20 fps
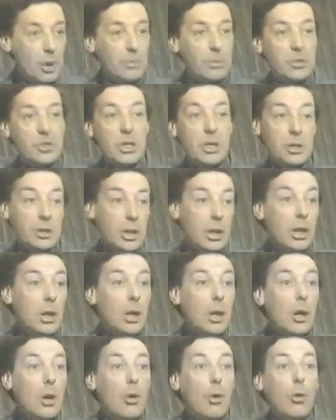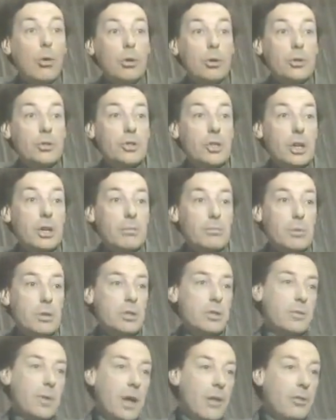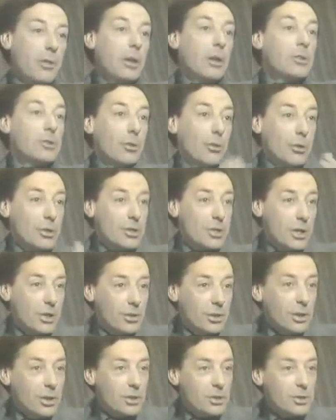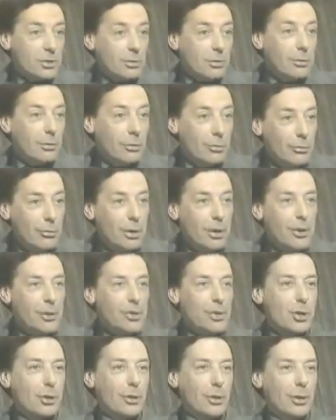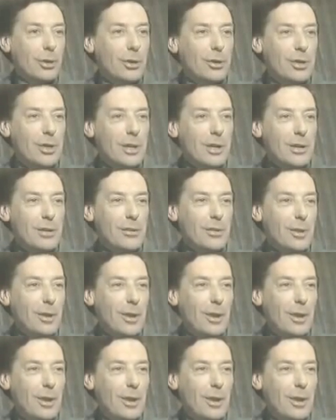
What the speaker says: But certainly all the statements of ethics or aesthetics or religion, and indeed